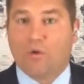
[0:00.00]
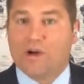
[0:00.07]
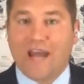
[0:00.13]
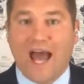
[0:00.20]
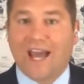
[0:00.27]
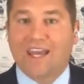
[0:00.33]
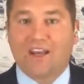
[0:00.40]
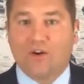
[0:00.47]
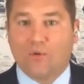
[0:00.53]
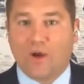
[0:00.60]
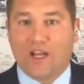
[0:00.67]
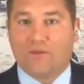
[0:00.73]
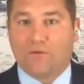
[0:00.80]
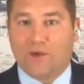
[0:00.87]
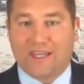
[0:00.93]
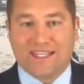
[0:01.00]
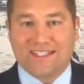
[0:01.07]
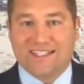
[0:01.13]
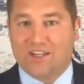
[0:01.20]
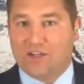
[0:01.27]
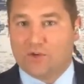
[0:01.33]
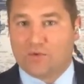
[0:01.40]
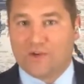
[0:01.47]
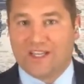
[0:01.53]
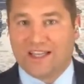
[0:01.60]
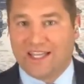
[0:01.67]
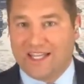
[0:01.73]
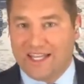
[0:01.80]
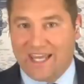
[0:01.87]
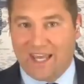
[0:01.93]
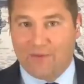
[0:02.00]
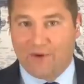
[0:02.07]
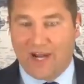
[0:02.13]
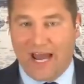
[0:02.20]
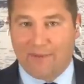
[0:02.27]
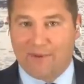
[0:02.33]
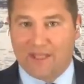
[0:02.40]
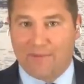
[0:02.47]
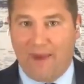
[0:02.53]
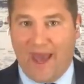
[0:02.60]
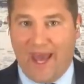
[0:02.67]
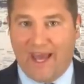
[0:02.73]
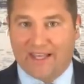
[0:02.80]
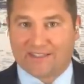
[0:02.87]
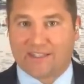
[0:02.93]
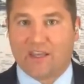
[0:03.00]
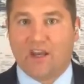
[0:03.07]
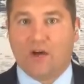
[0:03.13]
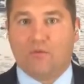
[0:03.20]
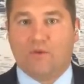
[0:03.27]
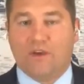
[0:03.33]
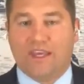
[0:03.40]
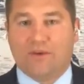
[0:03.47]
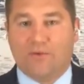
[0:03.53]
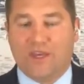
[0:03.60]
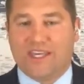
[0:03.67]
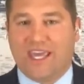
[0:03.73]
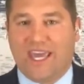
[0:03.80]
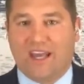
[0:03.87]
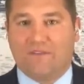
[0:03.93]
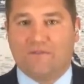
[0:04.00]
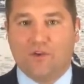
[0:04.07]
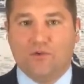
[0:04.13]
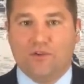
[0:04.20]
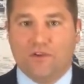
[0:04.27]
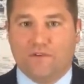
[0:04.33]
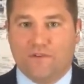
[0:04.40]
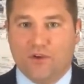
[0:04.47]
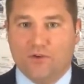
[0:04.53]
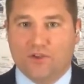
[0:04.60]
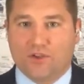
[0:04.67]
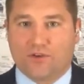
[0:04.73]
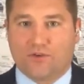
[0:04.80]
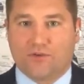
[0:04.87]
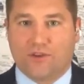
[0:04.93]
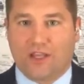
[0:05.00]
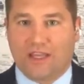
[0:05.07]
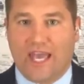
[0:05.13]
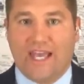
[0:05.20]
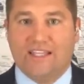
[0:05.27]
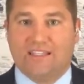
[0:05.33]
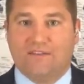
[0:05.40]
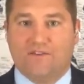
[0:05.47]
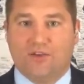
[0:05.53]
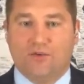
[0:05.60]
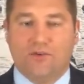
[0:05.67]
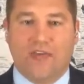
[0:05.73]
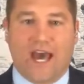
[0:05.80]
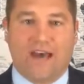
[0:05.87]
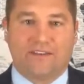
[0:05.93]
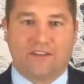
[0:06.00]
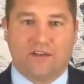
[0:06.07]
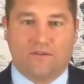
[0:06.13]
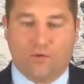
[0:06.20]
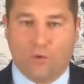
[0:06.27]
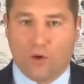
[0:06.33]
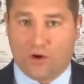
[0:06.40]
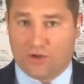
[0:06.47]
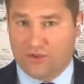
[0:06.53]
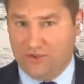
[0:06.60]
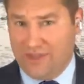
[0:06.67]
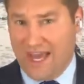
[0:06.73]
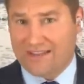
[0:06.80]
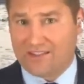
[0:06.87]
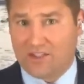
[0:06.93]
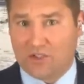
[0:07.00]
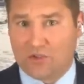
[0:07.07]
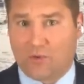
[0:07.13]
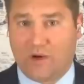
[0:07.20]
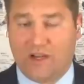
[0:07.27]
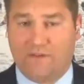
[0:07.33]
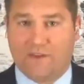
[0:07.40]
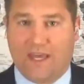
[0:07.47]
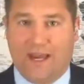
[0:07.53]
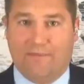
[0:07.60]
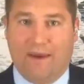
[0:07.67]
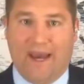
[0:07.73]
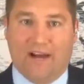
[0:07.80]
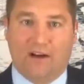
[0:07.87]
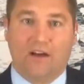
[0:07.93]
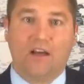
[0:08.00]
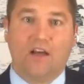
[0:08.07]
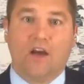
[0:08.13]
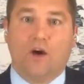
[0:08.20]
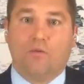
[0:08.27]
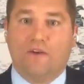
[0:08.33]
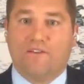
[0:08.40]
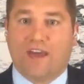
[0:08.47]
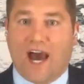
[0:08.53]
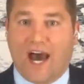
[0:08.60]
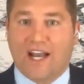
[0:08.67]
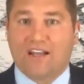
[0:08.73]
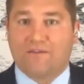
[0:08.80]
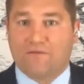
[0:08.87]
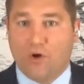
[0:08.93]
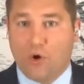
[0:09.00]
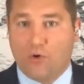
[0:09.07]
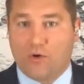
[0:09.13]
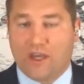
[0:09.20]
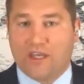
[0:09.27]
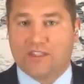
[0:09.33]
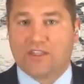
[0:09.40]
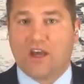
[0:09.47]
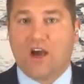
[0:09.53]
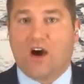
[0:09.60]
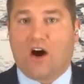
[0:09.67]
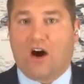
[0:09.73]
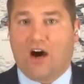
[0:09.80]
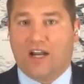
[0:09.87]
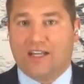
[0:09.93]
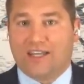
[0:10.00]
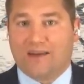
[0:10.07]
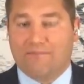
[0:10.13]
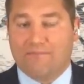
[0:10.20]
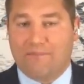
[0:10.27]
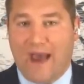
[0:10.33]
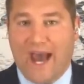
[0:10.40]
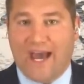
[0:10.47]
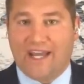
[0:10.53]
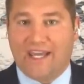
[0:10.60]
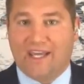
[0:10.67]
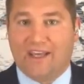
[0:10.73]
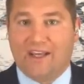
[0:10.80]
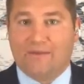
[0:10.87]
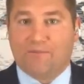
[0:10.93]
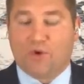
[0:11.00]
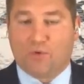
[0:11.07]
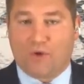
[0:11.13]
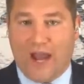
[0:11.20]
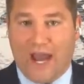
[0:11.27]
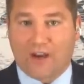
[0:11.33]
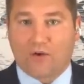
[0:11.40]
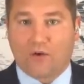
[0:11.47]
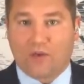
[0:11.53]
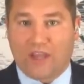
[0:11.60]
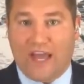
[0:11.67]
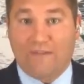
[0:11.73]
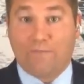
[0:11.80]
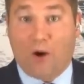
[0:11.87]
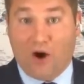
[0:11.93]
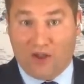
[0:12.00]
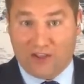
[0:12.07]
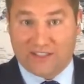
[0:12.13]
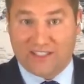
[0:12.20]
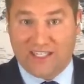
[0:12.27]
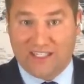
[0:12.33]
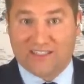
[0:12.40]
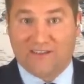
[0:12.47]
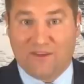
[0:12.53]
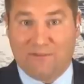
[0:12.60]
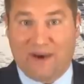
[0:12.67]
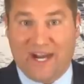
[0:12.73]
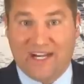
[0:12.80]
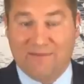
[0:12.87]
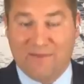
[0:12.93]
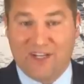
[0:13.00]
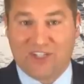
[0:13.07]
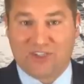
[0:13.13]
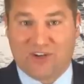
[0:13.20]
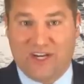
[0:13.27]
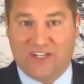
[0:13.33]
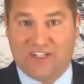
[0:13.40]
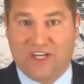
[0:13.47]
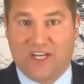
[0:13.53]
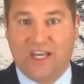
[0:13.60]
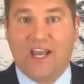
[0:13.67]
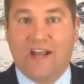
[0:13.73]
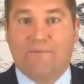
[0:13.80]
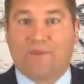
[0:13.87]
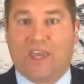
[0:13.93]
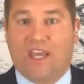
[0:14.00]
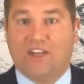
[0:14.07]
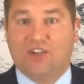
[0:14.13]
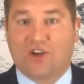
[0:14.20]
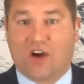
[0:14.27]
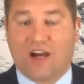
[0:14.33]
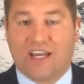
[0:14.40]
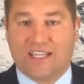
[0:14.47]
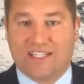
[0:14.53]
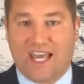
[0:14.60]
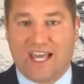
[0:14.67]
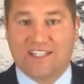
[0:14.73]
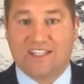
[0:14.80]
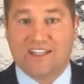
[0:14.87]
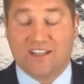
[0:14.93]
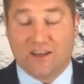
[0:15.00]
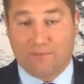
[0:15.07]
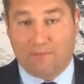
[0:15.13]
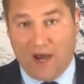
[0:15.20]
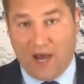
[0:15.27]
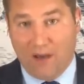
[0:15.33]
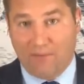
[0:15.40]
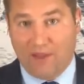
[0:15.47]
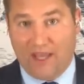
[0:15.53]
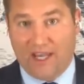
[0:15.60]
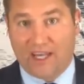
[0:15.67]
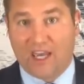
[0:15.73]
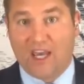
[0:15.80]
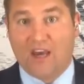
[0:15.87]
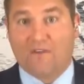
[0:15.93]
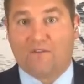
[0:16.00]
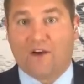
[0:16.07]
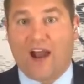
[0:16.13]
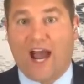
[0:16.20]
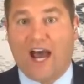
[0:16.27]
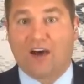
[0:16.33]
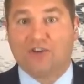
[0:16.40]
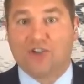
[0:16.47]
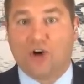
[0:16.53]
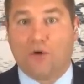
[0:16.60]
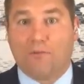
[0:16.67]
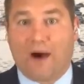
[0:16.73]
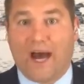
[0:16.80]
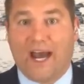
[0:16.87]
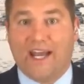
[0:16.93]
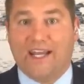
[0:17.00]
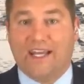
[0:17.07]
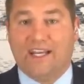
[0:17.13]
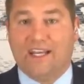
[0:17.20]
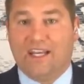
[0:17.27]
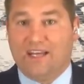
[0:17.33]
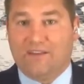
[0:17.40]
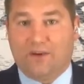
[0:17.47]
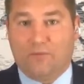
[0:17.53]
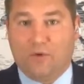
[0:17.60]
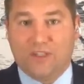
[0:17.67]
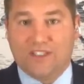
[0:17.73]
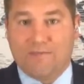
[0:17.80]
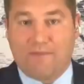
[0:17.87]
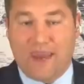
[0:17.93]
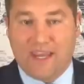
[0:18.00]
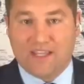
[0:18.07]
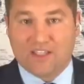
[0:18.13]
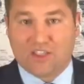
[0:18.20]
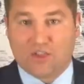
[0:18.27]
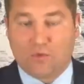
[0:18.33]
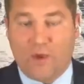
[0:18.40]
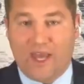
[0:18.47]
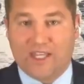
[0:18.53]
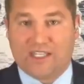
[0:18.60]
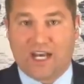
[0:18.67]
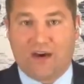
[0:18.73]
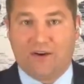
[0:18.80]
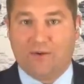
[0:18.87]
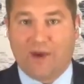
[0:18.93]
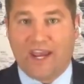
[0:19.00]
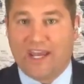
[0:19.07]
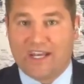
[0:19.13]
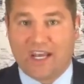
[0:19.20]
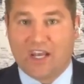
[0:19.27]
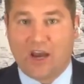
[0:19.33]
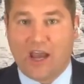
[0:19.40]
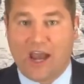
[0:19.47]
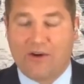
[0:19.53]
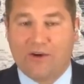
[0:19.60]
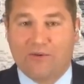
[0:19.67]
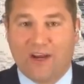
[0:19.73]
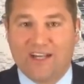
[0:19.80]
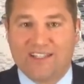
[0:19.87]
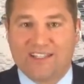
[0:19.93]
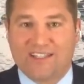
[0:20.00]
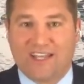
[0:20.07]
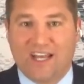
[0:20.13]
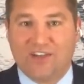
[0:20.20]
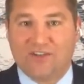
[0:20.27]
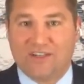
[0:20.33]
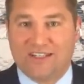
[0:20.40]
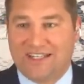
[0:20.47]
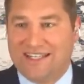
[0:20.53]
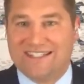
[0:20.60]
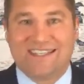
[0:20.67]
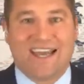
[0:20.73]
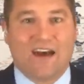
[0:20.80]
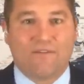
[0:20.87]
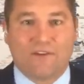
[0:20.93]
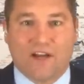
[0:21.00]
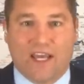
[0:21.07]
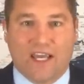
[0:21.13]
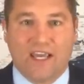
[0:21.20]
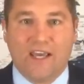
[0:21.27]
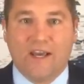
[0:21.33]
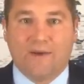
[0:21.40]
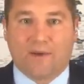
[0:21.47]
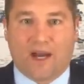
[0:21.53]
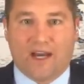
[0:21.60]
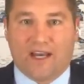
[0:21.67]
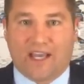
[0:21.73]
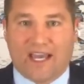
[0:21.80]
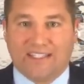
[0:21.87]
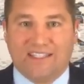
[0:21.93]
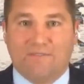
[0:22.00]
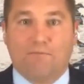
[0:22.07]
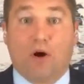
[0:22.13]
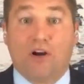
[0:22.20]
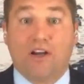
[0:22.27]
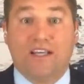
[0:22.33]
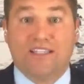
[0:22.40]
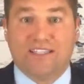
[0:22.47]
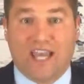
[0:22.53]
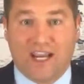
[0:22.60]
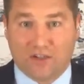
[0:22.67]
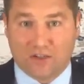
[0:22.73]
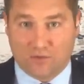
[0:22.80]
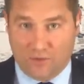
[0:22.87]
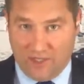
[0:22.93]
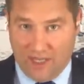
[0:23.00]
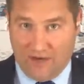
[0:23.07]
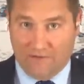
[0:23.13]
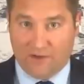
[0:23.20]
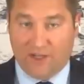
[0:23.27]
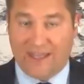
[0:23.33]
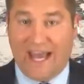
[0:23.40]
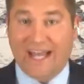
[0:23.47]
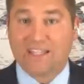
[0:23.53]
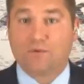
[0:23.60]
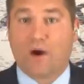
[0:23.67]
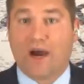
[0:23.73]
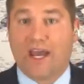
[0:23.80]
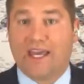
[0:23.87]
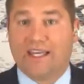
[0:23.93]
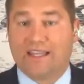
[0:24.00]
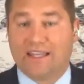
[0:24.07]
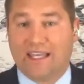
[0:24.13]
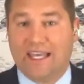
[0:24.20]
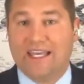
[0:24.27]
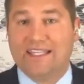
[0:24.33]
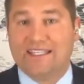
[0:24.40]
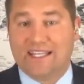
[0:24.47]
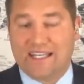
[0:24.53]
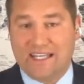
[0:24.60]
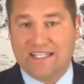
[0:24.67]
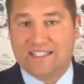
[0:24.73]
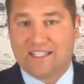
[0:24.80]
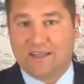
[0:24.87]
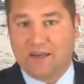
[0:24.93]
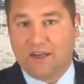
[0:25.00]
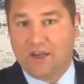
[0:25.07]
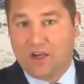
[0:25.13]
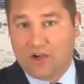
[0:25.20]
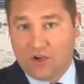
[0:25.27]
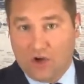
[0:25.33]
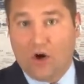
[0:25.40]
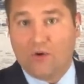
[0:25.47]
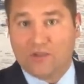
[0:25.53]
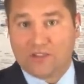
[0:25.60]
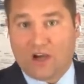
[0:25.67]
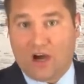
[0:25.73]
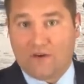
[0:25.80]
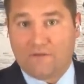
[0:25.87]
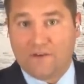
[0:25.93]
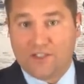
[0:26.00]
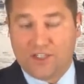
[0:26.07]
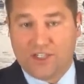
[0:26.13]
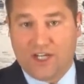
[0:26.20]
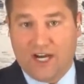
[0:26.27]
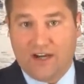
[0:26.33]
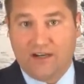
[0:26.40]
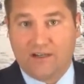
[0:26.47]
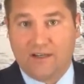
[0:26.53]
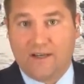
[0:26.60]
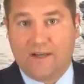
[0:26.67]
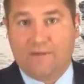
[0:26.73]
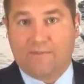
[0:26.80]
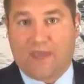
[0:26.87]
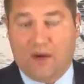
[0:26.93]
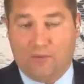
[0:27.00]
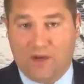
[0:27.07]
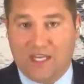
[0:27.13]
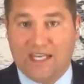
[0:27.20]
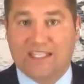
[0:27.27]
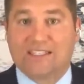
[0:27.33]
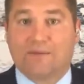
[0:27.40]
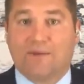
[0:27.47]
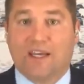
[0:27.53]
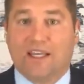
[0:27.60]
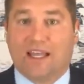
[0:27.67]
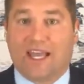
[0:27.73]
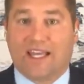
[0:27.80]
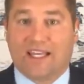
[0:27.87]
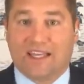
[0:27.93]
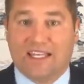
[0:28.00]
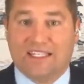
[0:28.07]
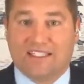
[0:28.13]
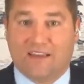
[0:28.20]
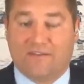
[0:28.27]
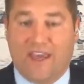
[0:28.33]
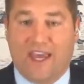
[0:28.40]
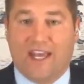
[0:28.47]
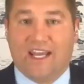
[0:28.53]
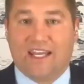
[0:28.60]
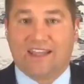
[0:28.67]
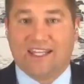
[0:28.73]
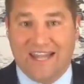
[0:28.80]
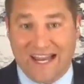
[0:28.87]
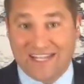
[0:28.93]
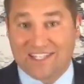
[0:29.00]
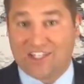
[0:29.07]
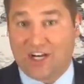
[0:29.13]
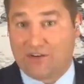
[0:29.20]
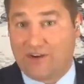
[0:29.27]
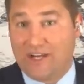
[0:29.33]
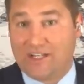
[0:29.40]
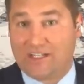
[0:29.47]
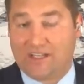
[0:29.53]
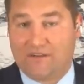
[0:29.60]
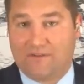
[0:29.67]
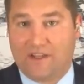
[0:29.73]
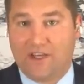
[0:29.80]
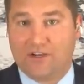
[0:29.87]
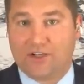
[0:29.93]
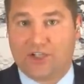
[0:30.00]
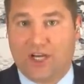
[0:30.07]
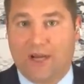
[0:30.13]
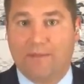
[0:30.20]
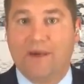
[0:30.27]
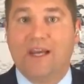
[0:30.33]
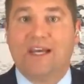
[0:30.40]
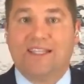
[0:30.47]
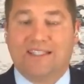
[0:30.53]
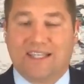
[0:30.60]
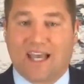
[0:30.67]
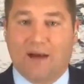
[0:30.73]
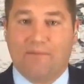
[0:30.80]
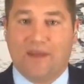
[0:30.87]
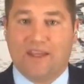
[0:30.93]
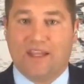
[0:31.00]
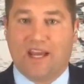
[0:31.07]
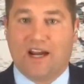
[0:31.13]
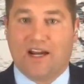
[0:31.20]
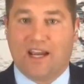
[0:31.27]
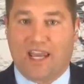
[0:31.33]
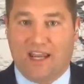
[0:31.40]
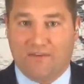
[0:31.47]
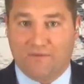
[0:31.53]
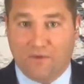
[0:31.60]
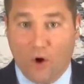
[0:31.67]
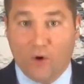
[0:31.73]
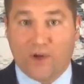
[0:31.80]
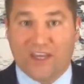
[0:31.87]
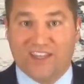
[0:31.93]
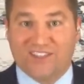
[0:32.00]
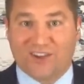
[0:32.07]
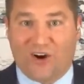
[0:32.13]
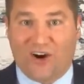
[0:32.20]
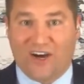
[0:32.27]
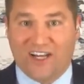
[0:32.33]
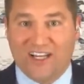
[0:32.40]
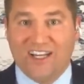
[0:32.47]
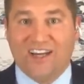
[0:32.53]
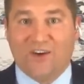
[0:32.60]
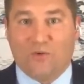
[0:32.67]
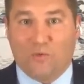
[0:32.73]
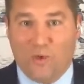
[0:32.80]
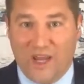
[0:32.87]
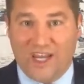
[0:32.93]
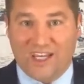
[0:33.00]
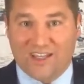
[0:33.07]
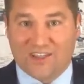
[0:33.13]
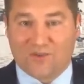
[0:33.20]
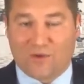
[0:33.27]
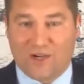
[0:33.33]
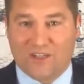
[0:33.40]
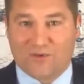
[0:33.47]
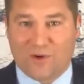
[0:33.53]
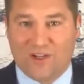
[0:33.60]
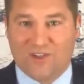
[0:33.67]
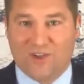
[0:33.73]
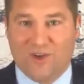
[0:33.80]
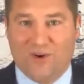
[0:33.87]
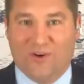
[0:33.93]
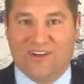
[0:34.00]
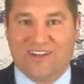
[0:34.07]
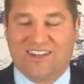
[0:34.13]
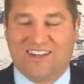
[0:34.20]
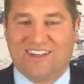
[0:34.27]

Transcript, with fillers: We're not going to win if we continue to relitigate what happened in the past. We can't view the future through the lens of 2004 or 2020, for that matter. We've got to focus on combating the radical left policies of the Biden administration and drawing attention to the public for how Joe Biden was a bait and switch, how he ran as a centrist, and he's governing as if Bernie Sanders would govern. That's why Liz needs to go as conference chair, and we need somebody like Elise Stefanik, the next generation of leadership, to come in there and focus on winning in 2022.